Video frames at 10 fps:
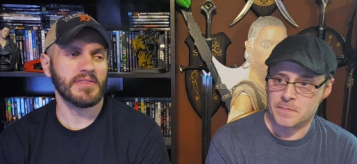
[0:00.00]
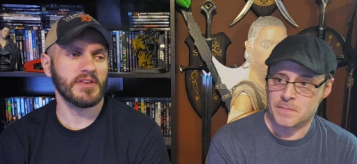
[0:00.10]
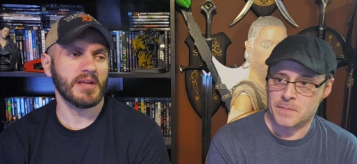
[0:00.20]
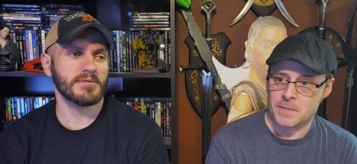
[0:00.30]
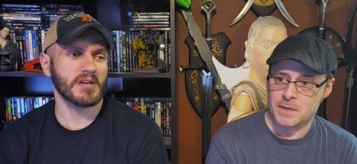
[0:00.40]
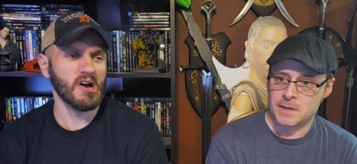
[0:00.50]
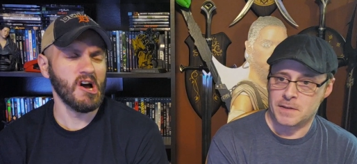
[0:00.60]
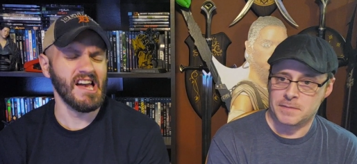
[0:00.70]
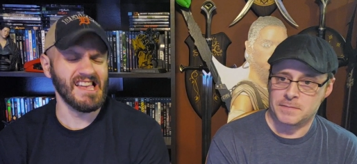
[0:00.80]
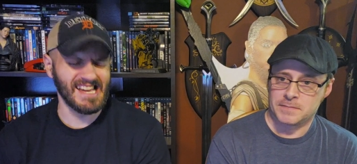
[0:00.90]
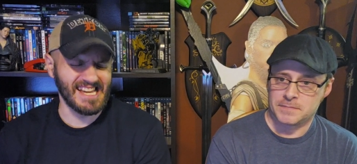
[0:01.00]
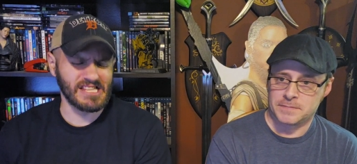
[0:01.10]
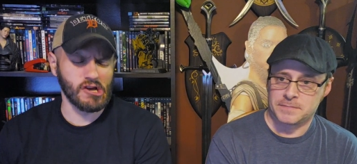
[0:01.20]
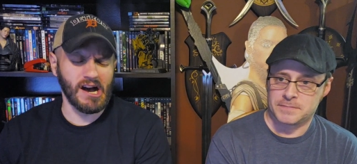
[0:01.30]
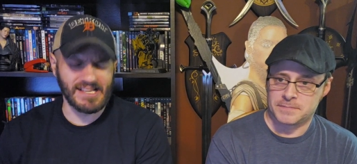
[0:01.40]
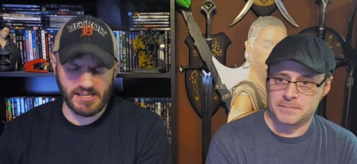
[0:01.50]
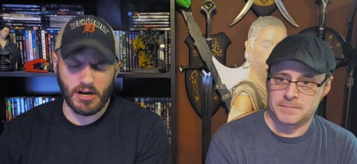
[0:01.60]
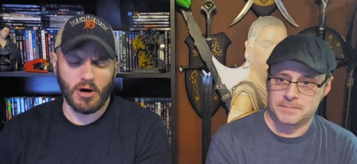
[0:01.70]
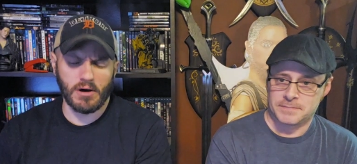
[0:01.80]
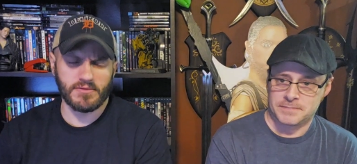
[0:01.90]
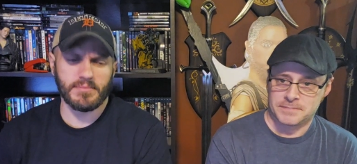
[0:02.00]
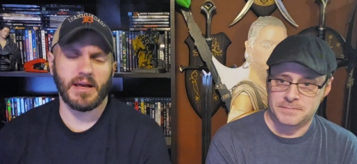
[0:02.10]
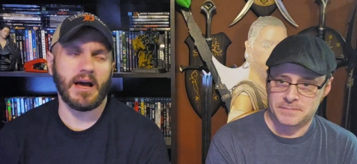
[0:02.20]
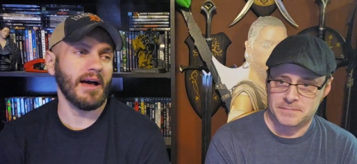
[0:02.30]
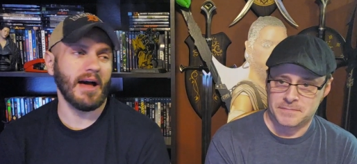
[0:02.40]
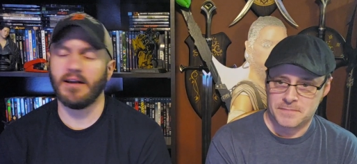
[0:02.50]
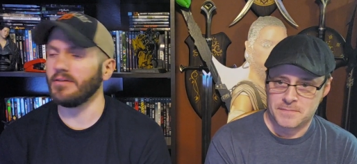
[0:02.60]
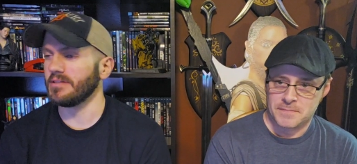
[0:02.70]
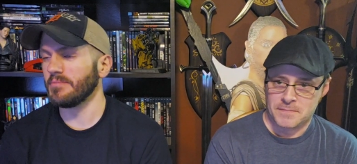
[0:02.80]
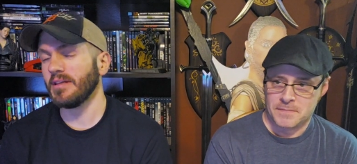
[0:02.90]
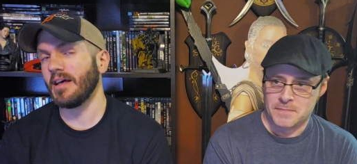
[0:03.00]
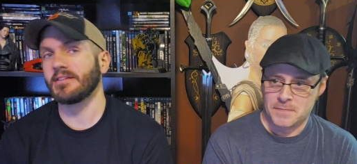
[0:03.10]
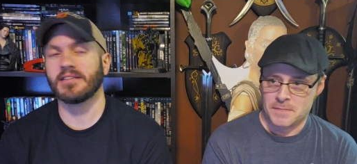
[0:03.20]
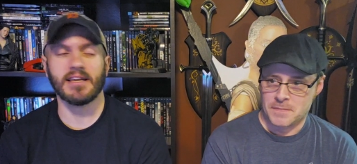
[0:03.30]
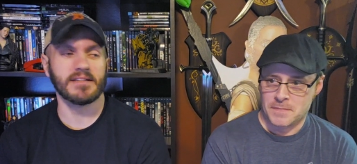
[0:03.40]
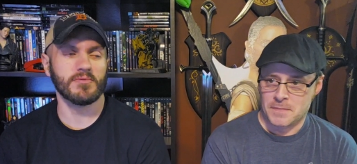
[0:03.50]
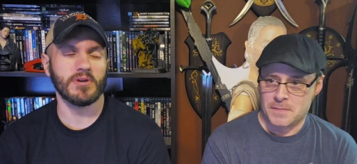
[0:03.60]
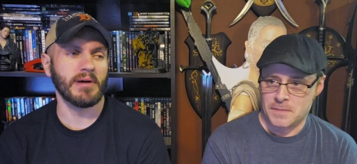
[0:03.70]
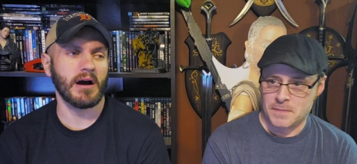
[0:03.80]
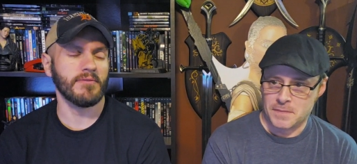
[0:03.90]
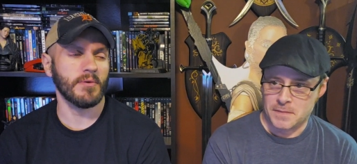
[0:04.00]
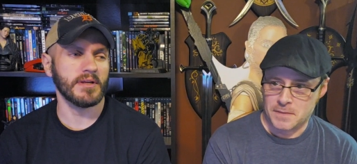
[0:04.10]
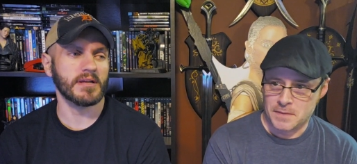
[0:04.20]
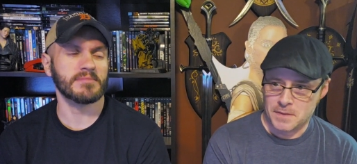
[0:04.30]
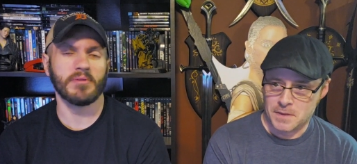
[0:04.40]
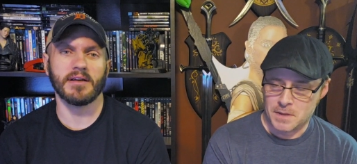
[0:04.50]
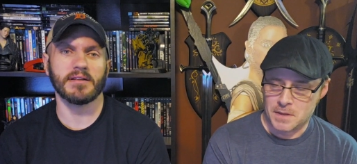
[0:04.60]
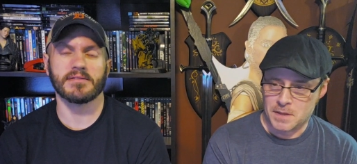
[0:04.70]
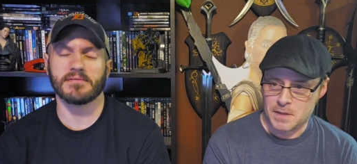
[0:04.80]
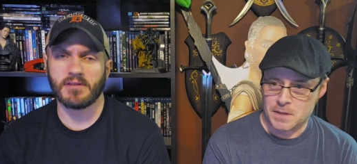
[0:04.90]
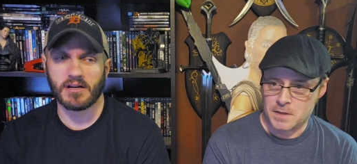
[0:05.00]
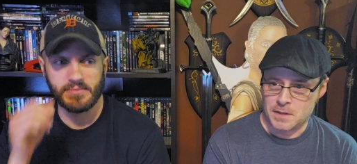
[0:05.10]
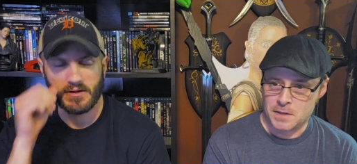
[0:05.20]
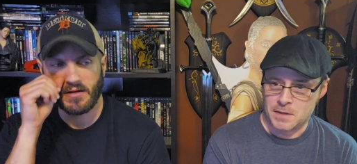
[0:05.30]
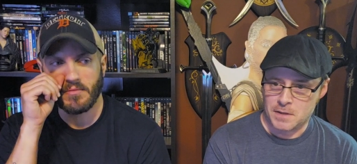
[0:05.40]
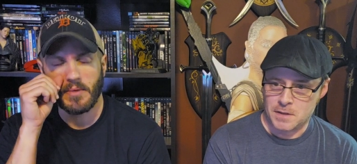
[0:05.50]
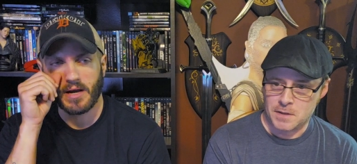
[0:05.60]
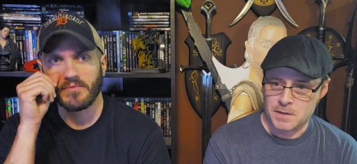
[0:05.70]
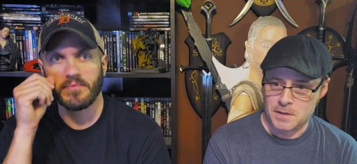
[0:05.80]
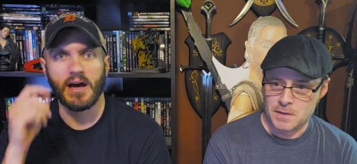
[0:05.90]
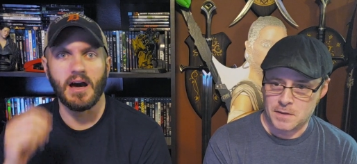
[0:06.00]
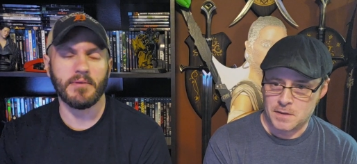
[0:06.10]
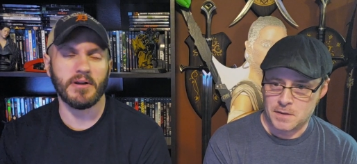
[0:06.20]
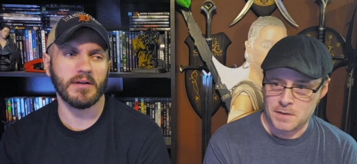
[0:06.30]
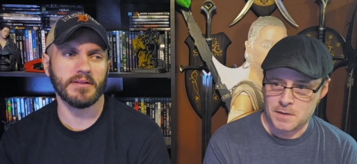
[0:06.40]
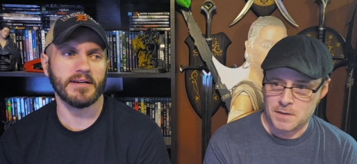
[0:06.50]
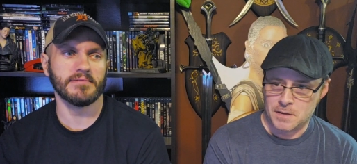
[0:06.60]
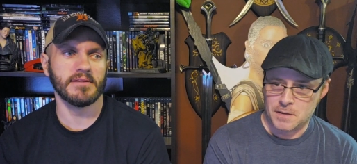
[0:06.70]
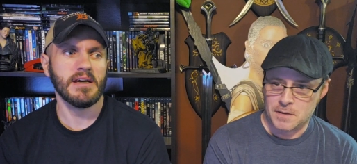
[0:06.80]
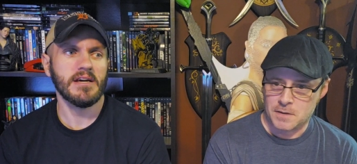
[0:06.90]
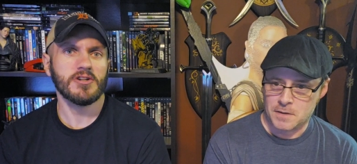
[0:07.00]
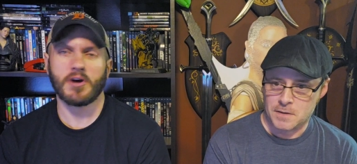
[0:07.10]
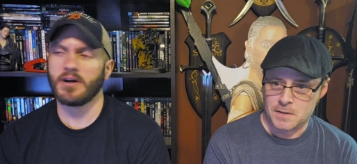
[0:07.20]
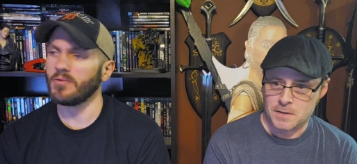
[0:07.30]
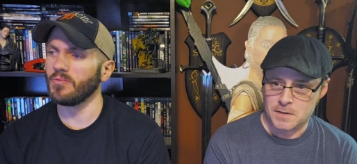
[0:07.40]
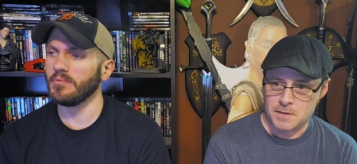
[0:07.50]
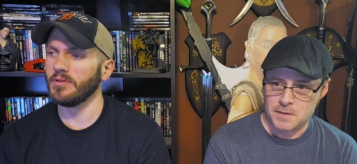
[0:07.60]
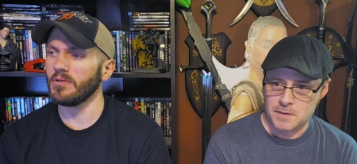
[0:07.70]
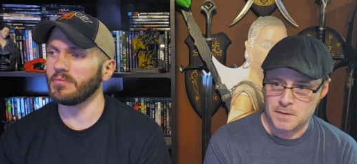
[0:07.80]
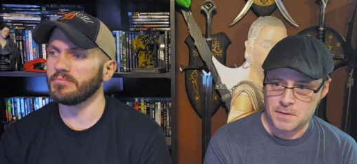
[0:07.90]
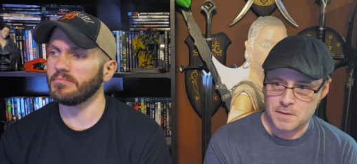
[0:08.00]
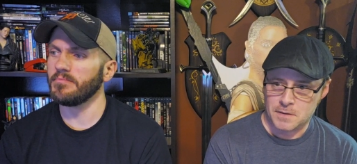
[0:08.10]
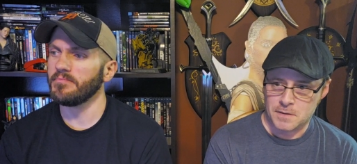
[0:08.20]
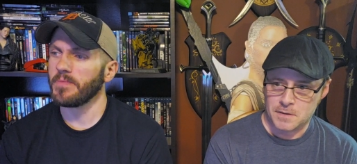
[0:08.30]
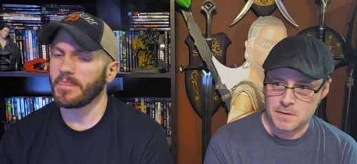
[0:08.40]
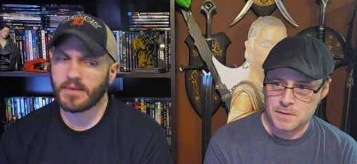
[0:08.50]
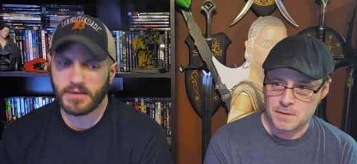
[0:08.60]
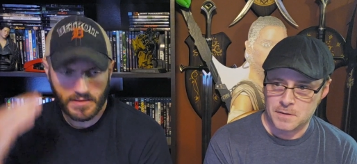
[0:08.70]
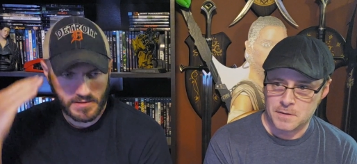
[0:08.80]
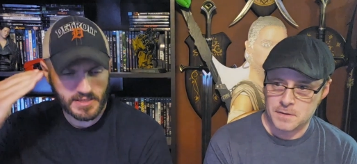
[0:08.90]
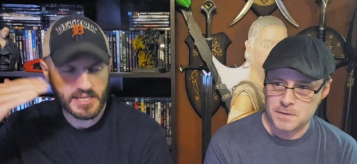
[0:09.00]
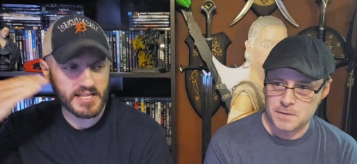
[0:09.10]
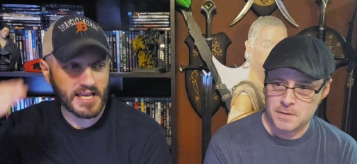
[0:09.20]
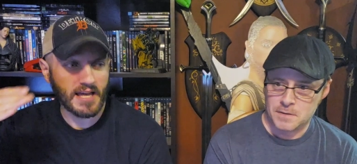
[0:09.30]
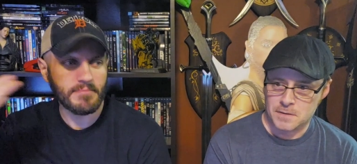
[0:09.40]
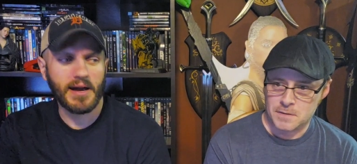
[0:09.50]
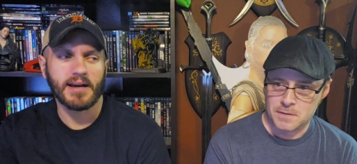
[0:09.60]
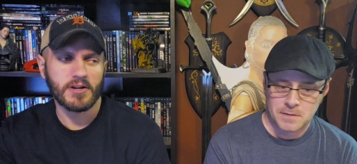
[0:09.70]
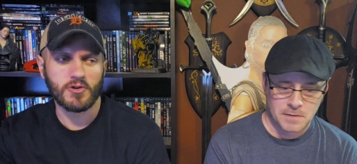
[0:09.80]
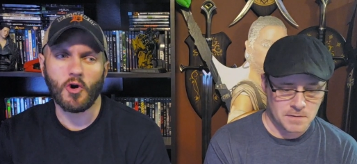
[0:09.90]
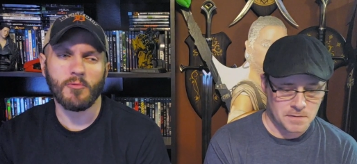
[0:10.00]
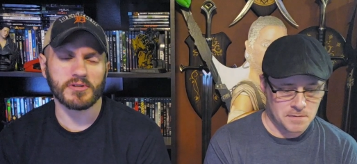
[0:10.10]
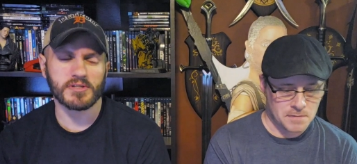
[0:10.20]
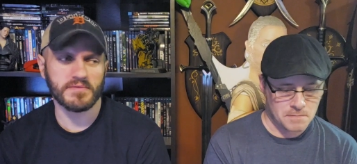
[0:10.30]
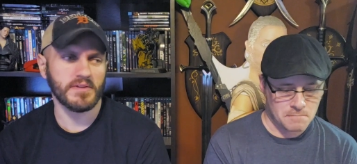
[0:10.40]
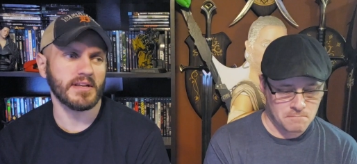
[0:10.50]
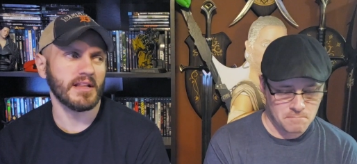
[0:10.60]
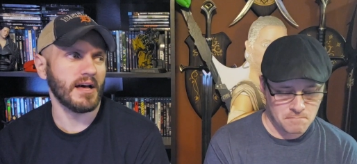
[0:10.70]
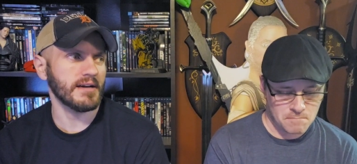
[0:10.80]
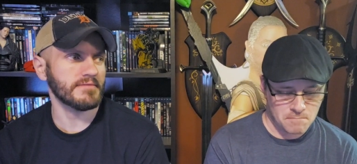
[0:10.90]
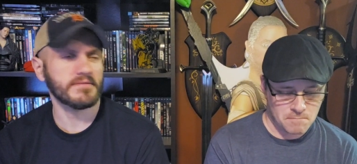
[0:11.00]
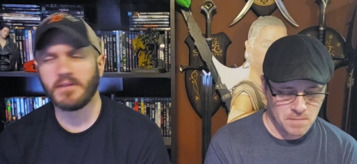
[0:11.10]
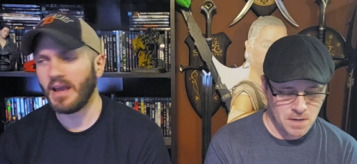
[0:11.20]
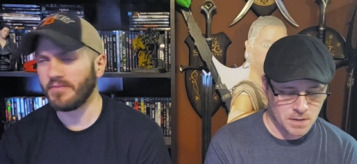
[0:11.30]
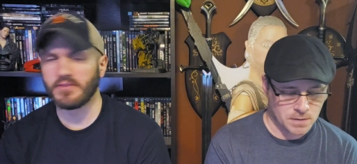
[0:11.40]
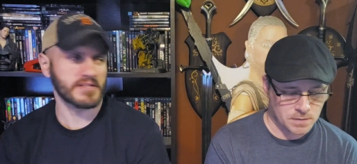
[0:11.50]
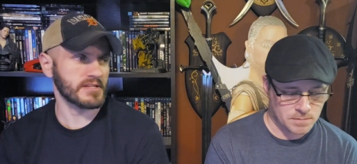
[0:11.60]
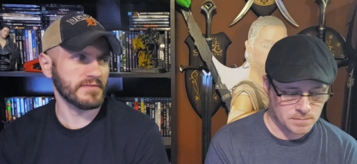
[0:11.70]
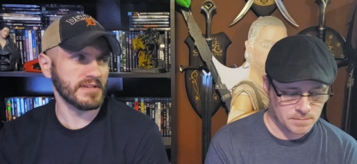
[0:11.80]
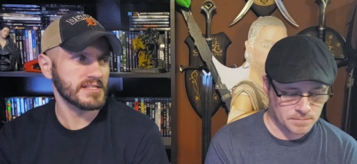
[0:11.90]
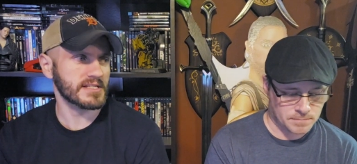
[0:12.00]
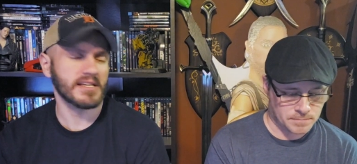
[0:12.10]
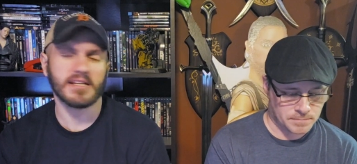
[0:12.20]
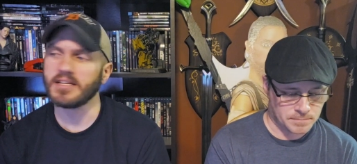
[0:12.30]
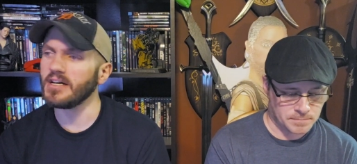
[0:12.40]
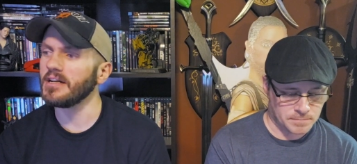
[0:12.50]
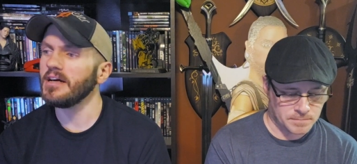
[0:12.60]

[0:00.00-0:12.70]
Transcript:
Speaker 1: the end. He's like, oh, got guts all over me. I, I don't. To me, that scene is really powerful when he explains, talks about coming back from Nam and all that, and trying to, you know, get his head back into normal civilian life after the stuff he's seen and done.